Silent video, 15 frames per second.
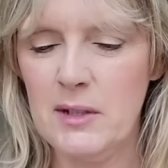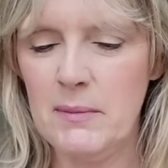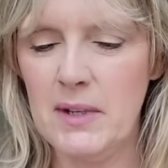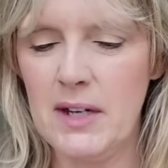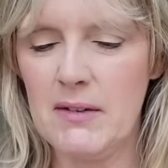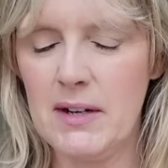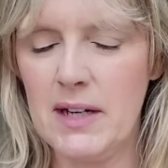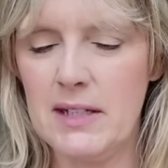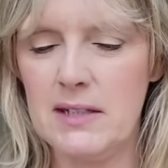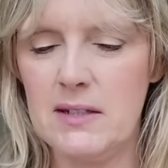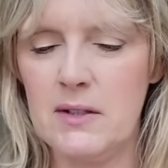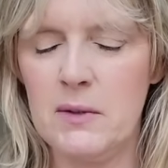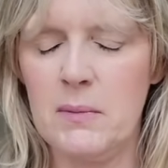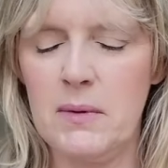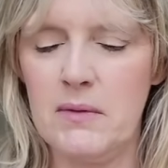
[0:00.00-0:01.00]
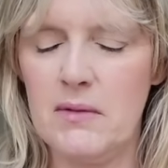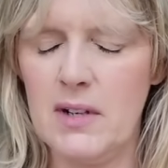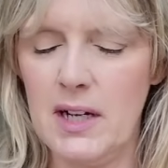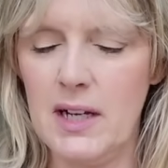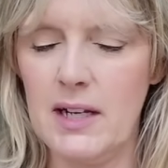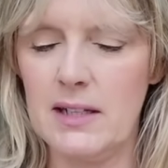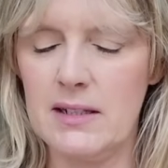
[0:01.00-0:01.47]
Great to just be
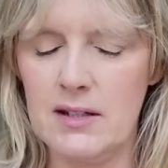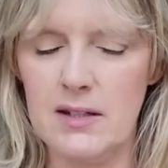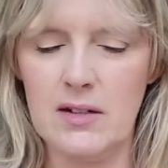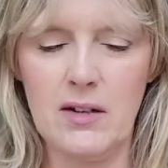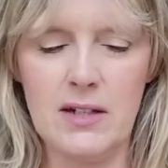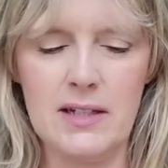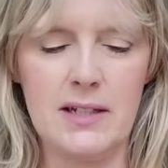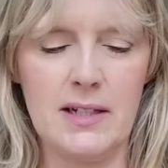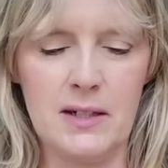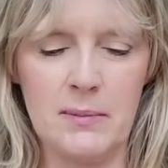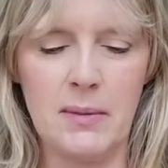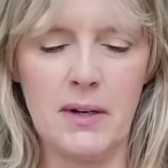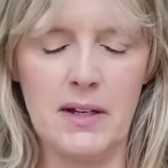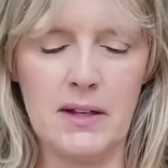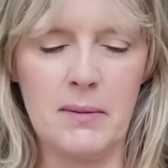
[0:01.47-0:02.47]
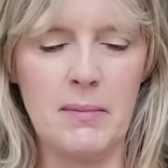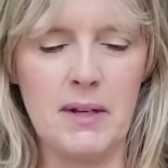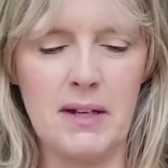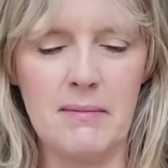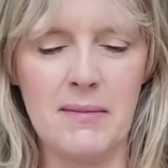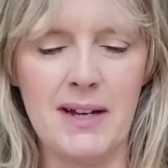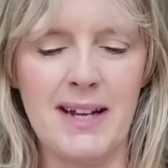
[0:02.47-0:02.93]
really excited by the
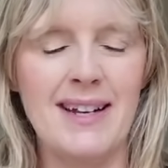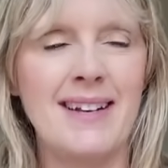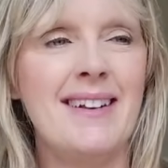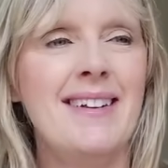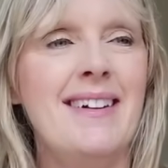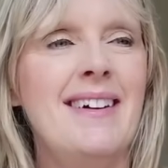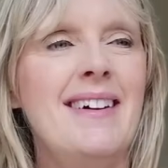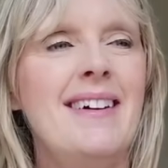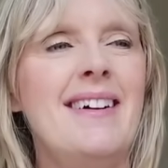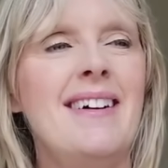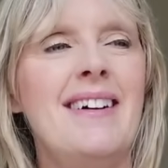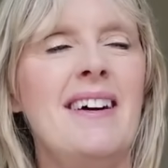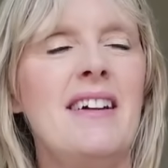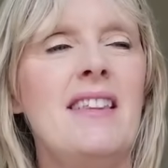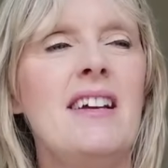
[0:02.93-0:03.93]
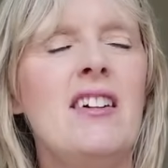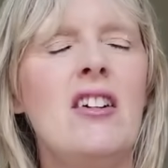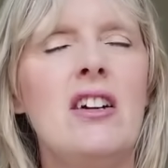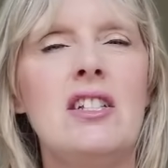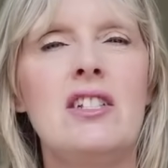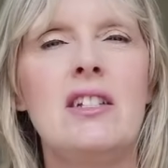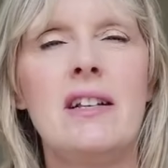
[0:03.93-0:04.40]
bin men. I think I
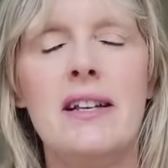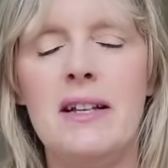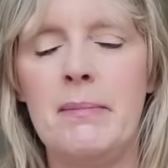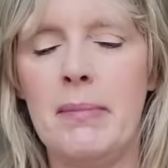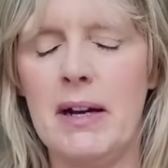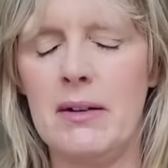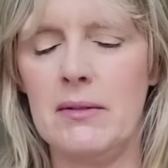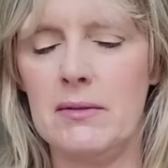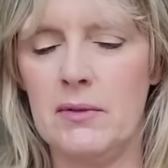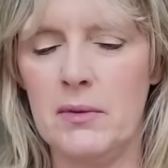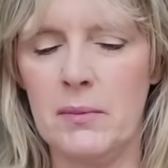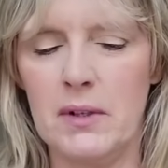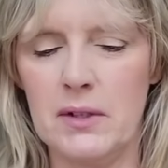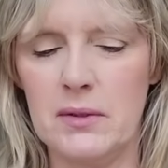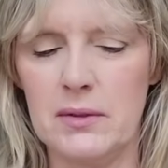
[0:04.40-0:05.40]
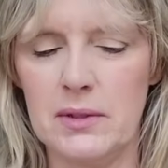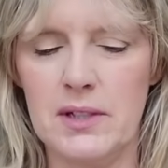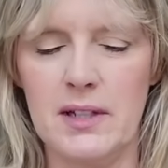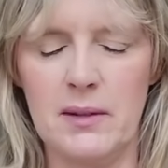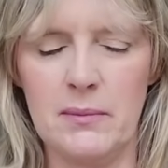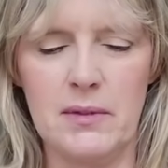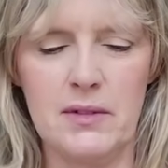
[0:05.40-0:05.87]
should leap out onto my
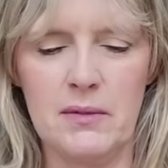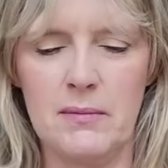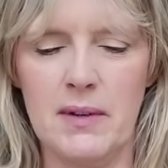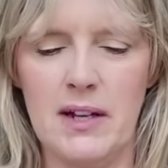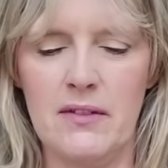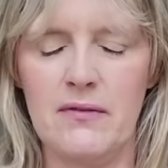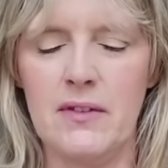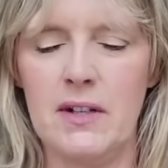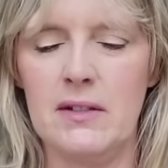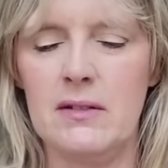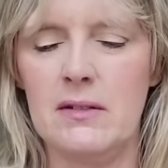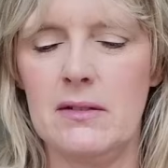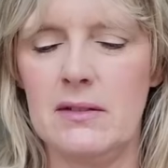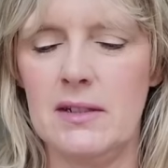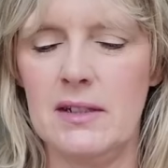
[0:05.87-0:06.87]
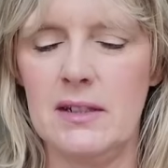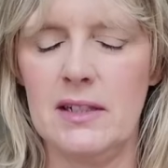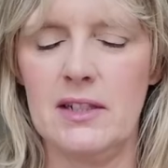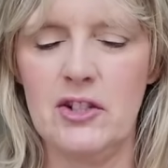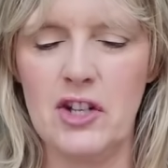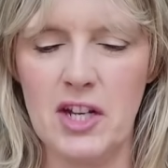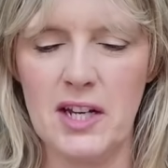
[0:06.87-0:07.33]
doorstep with some headphones on and
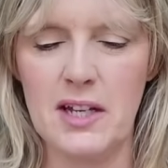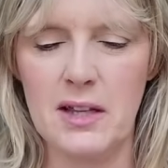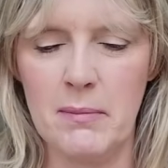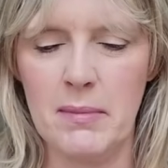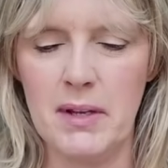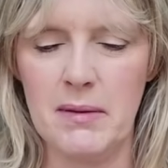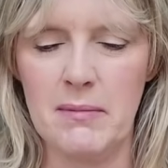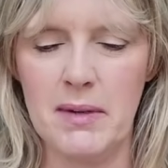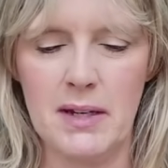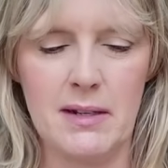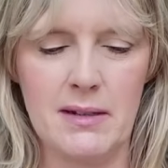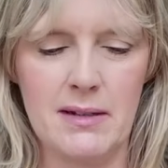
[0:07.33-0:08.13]
like cheer the bin men.